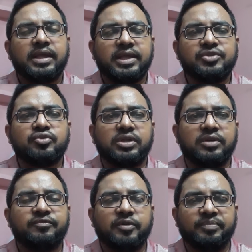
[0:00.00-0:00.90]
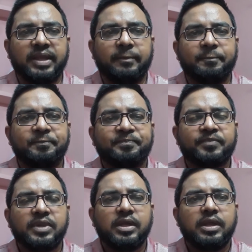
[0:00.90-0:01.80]
insulin from them.
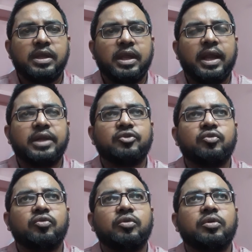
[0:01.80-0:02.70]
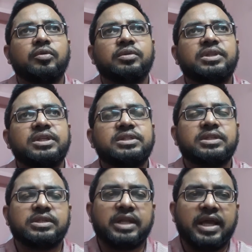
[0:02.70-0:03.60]
And this
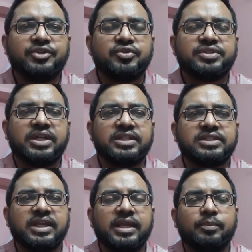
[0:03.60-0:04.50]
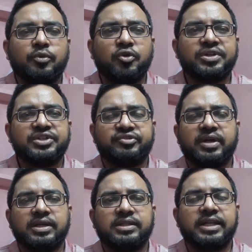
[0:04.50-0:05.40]
diazoxide is an important
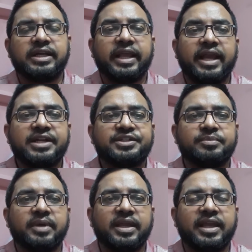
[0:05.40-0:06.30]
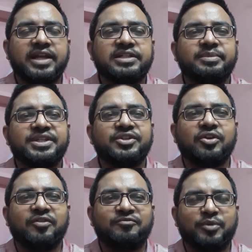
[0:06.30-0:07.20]
drug that acts by activating
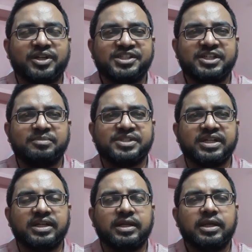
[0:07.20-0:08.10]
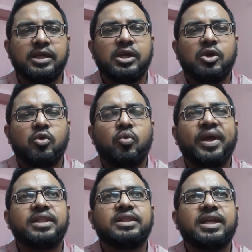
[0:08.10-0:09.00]
of potassium channel.
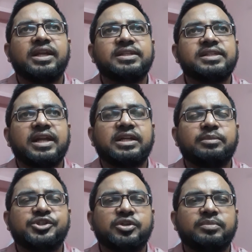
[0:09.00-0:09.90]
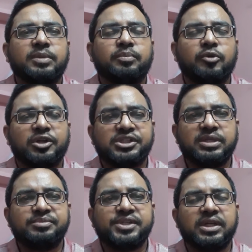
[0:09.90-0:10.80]
When there is activation of the
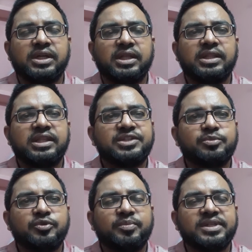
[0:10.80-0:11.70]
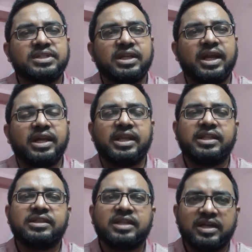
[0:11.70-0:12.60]
potassium channel in the smooth muscle and
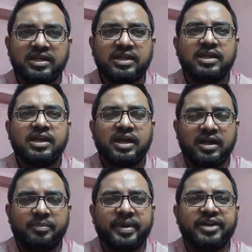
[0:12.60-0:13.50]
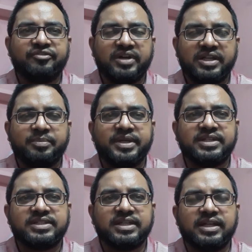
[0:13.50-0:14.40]
in the pancreatic beta
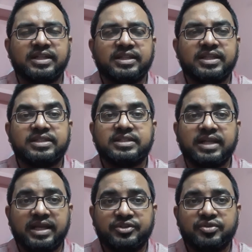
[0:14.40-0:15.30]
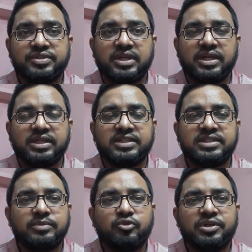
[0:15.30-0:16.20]
cell, this diazoxide
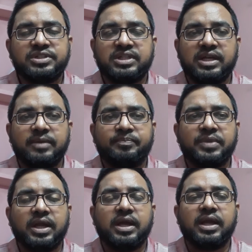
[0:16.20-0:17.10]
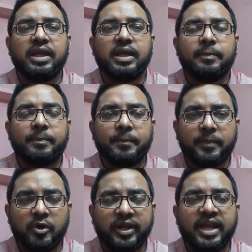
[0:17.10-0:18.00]
stimulates the
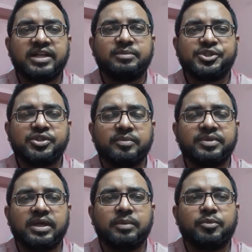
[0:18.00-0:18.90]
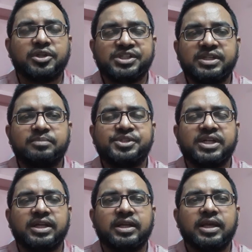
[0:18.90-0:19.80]
or activation of the potassium
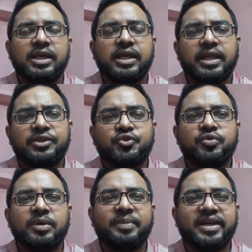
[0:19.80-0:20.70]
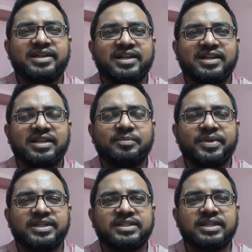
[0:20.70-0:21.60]
channel into the pancreatic
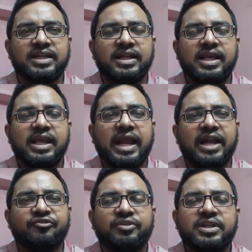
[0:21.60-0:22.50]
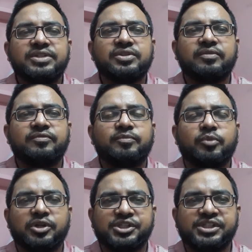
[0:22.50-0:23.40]
beta cell and release of
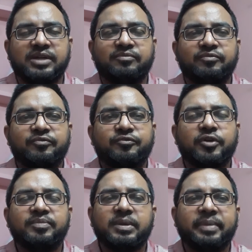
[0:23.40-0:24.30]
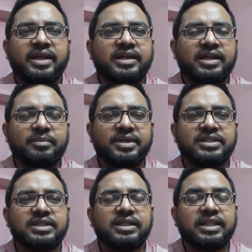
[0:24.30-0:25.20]
potassium from the pancreatic beta
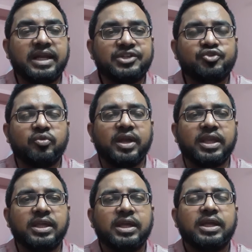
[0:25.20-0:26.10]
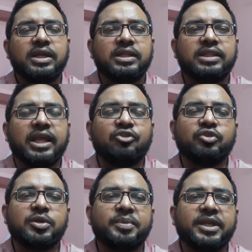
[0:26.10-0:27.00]
cell. That's why there
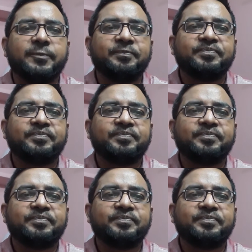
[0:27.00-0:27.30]
will be